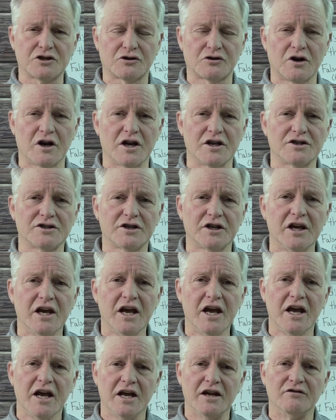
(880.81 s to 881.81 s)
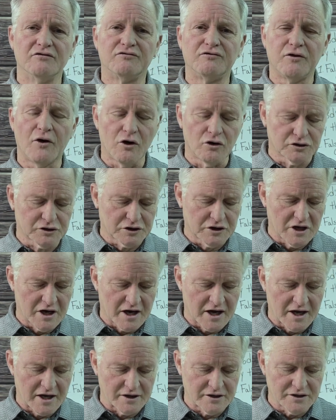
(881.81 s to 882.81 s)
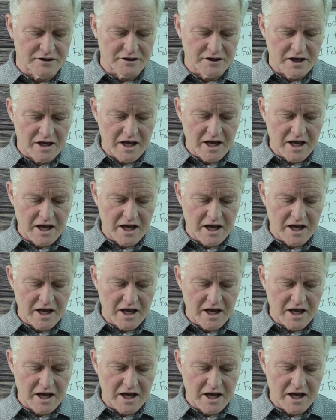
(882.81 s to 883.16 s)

trust in false gods